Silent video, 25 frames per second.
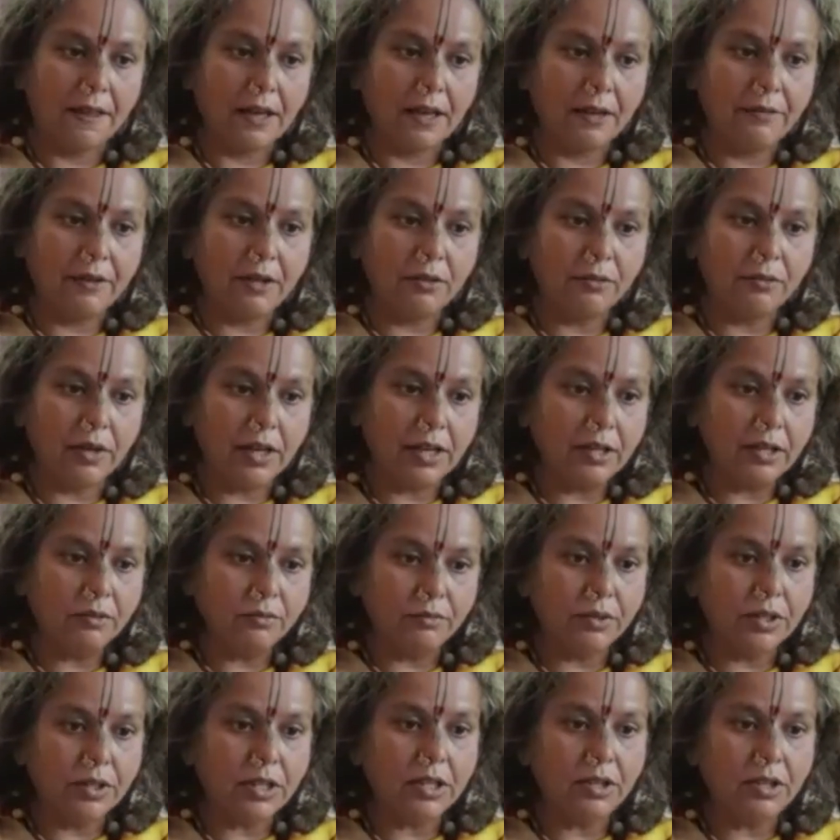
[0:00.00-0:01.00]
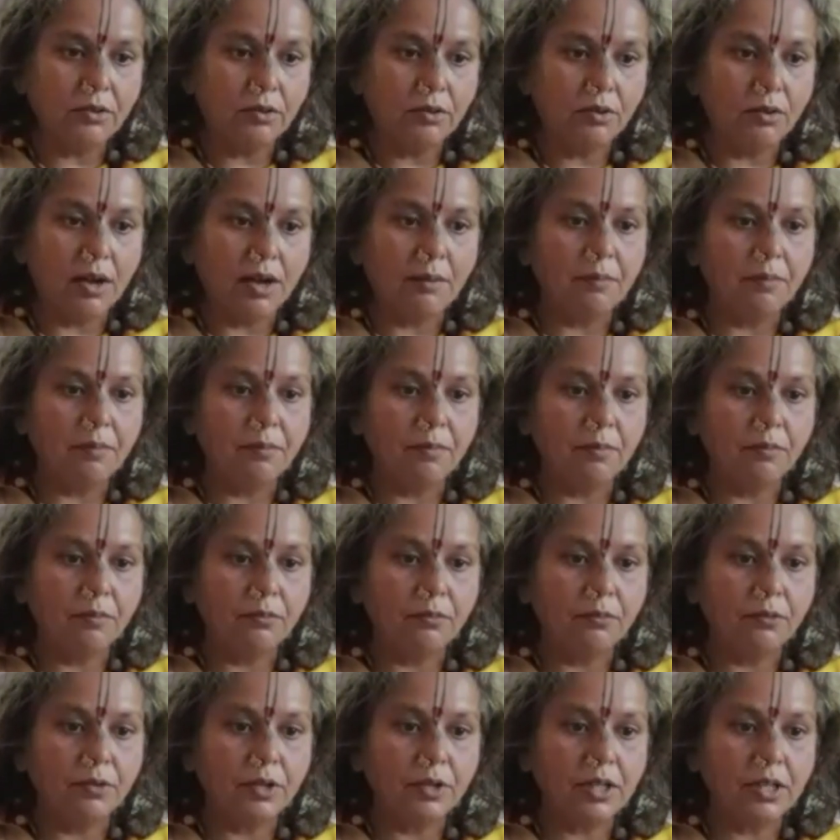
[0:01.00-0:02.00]
Even when we grow up,
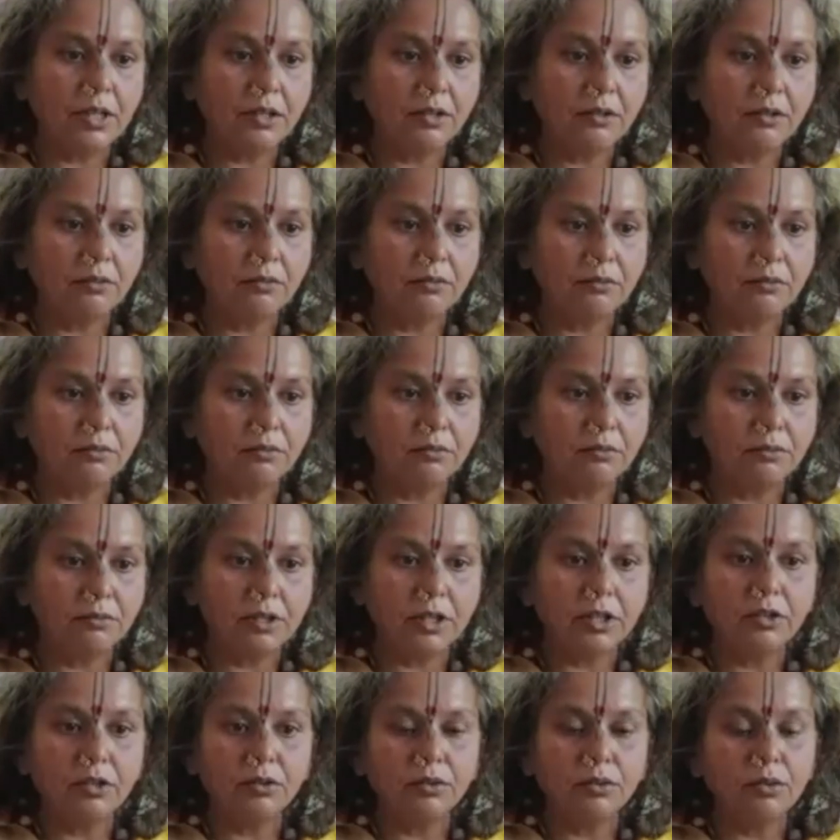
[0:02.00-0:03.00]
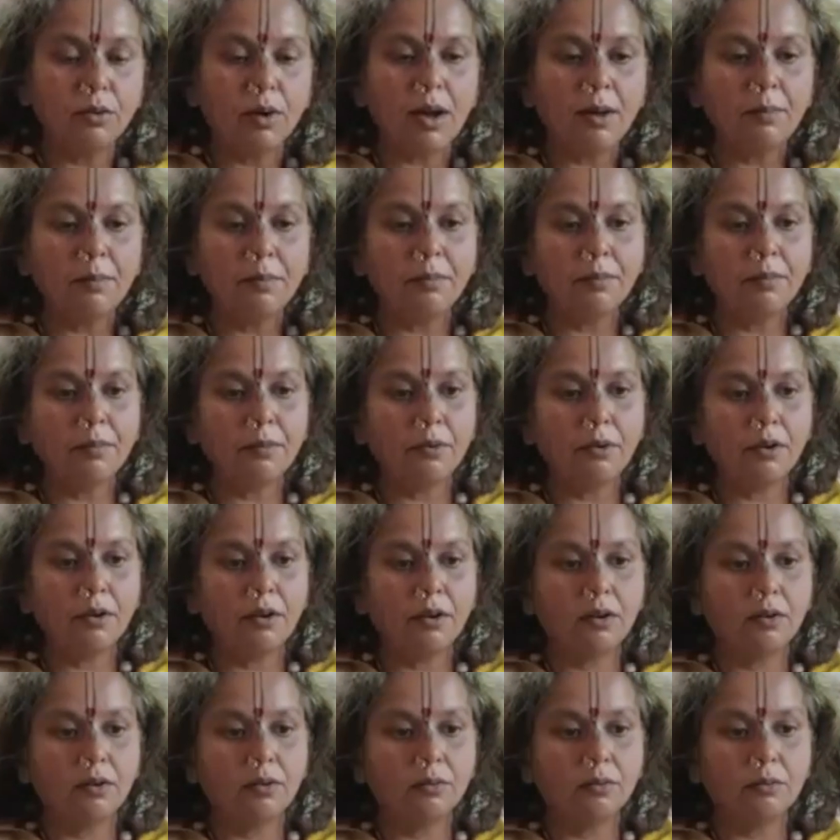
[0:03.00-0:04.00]
we grew up
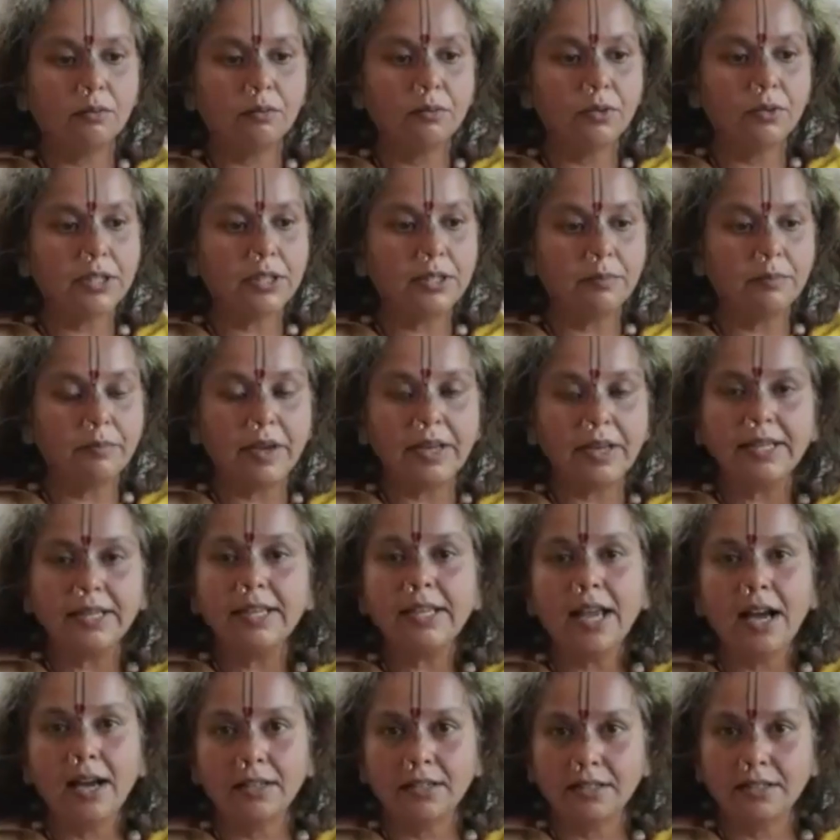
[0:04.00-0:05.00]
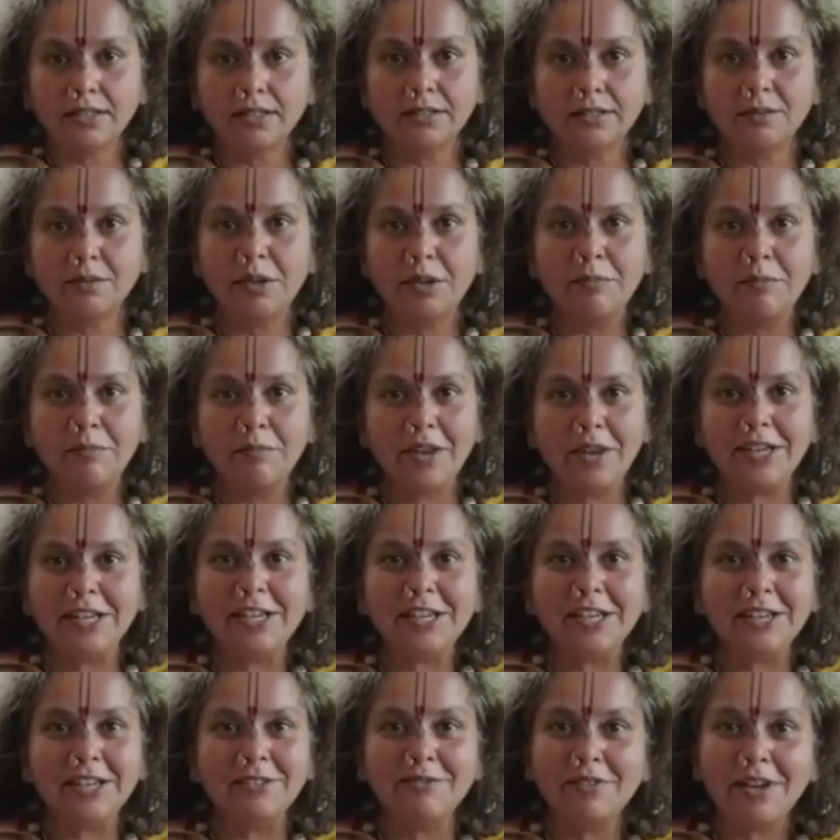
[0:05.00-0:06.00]
with many aunts,
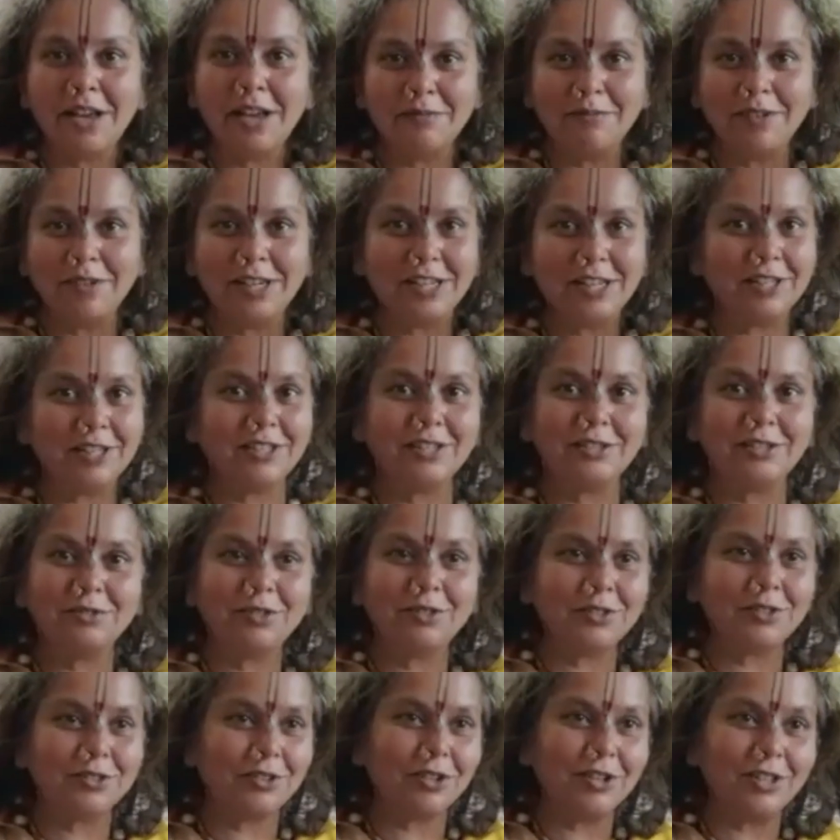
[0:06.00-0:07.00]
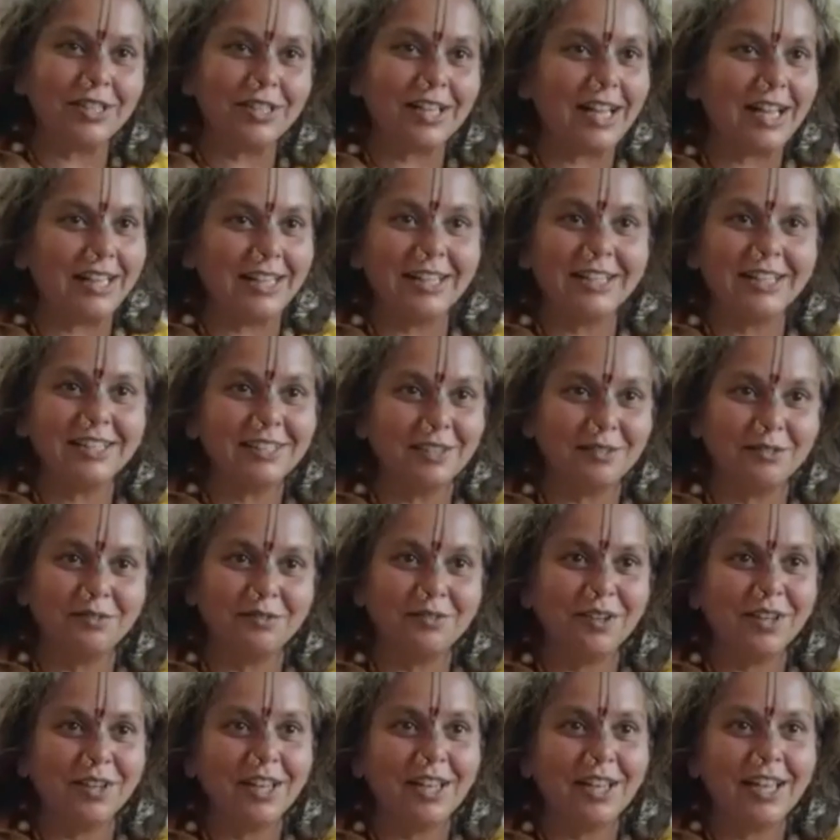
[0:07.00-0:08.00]
many families. It was all collective.
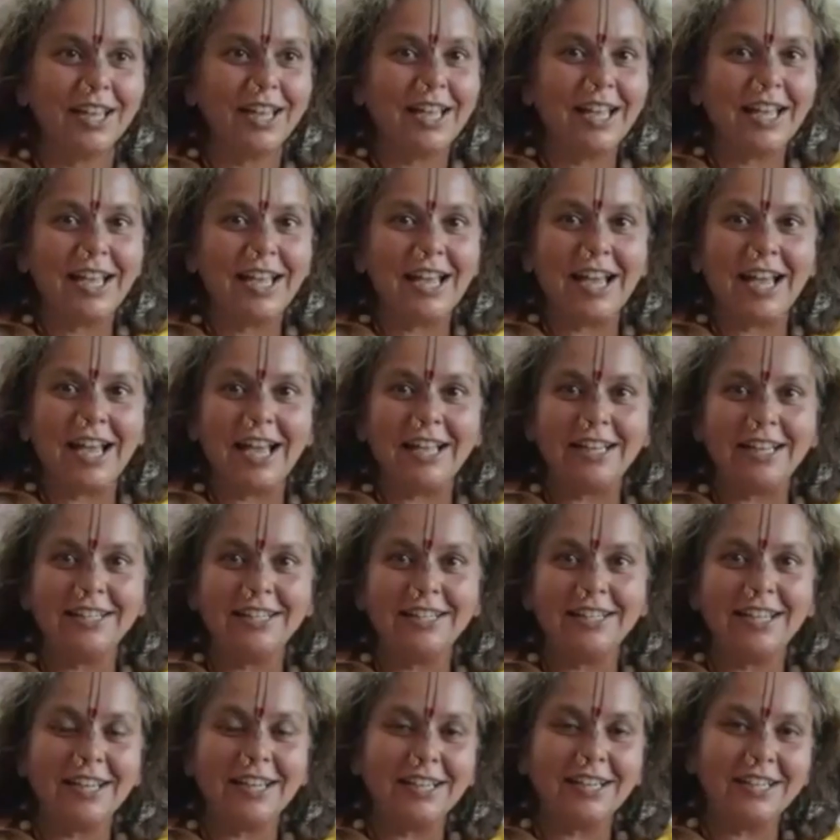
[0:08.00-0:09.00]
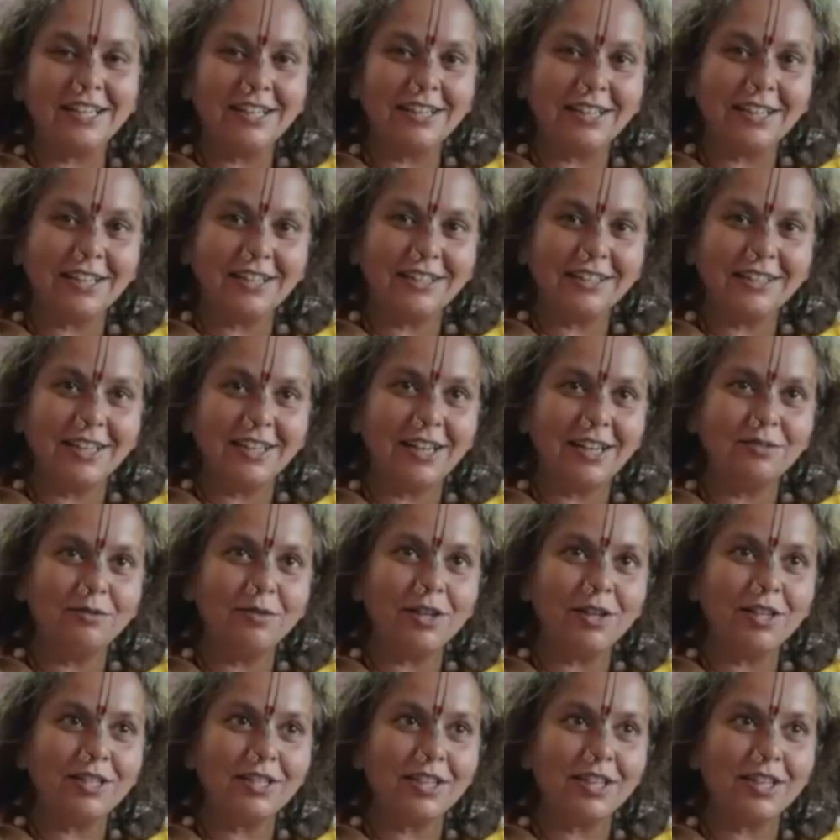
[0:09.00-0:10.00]
And then there
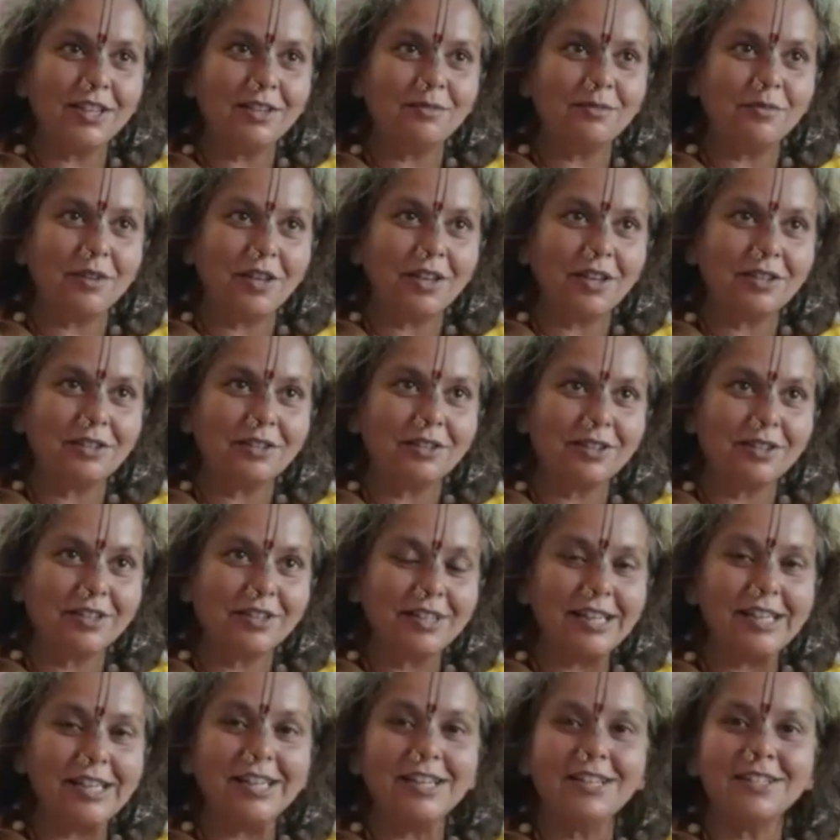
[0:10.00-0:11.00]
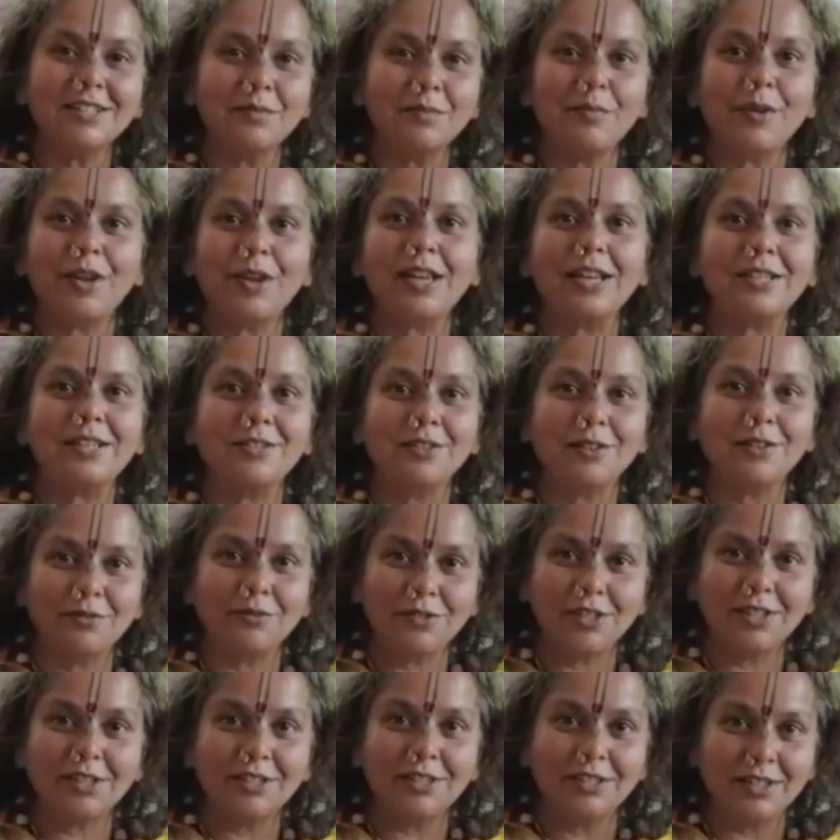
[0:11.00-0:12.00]
was a clear space of
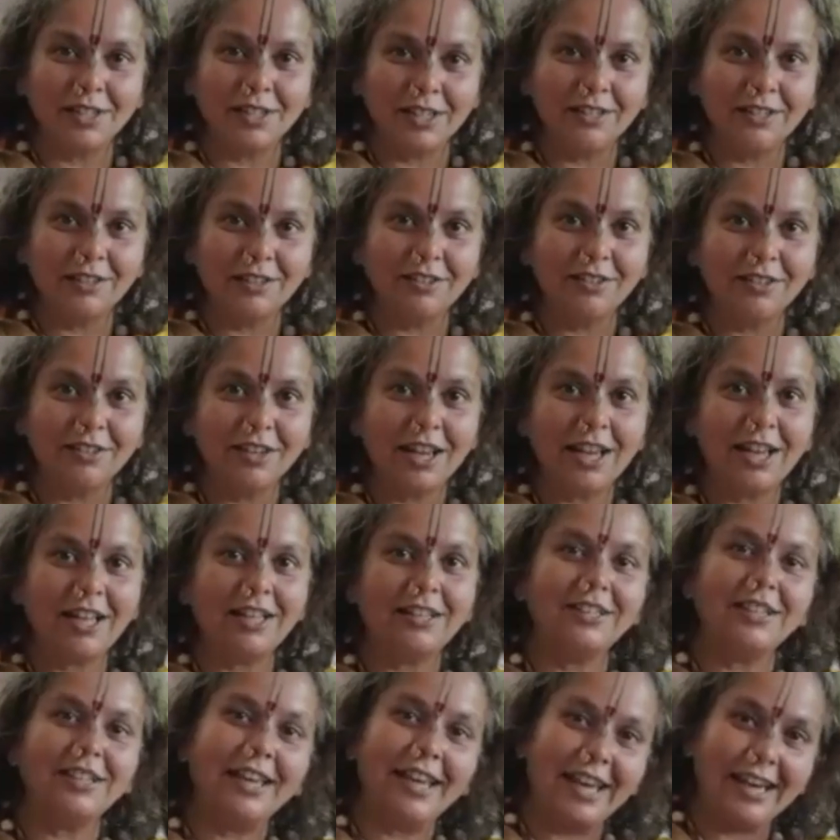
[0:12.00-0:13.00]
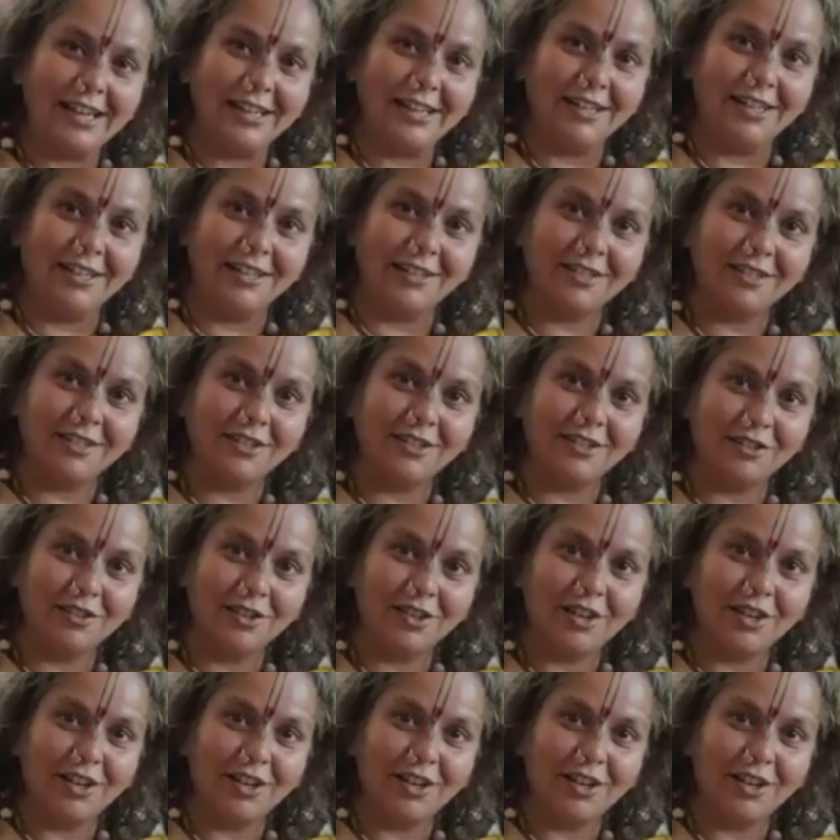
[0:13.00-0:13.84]
children and the elders.